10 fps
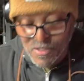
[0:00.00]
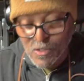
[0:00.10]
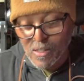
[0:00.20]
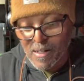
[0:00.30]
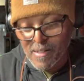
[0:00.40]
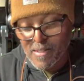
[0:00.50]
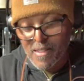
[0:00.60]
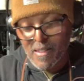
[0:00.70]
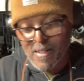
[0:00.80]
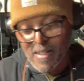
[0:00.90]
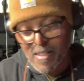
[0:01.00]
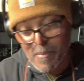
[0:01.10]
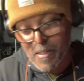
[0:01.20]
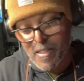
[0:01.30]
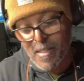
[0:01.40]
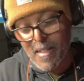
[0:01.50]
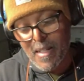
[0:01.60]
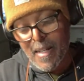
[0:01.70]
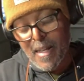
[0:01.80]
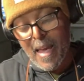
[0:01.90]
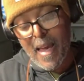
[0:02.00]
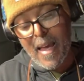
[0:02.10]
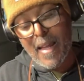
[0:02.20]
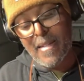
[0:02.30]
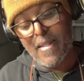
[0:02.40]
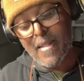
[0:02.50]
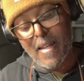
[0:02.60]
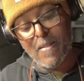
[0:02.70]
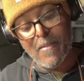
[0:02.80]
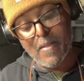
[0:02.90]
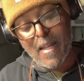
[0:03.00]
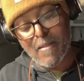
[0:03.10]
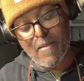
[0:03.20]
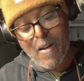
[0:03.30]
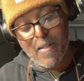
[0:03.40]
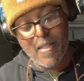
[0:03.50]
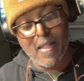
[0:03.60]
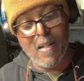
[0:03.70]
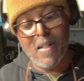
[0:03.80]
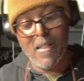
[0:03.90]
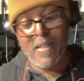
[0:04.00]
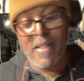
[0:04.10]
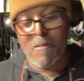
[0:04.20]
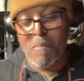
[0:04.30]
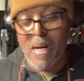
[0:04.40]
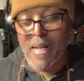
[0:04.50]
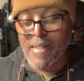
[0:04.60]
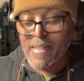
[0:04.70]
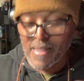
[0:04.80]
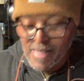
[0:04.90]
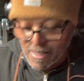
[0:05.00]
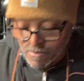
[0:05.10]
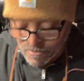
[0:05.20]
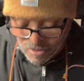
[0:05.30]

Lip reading: or art to their customers, and they don't notice at all. They don't mind the sound of the